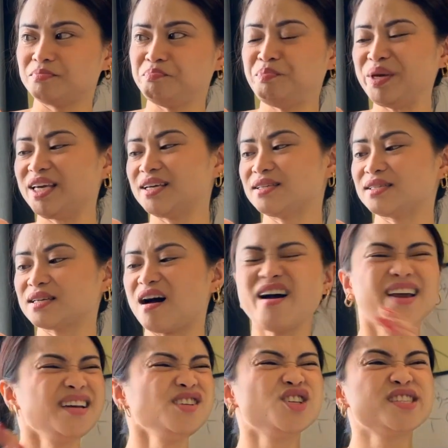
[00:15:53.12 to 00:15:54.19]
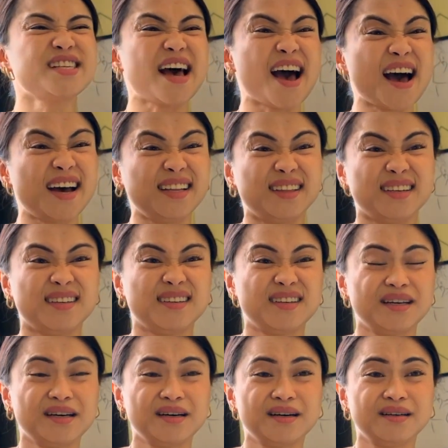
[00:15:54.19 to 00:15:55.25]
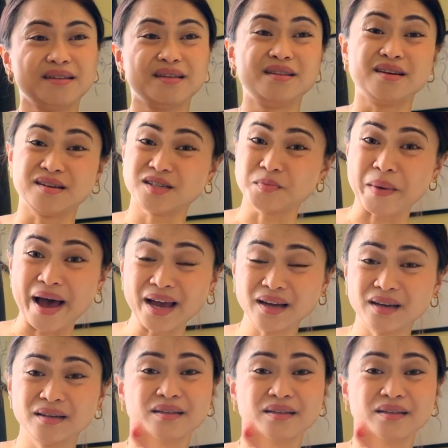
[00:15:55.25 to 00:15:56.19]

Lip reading: because I can just add the dust bag,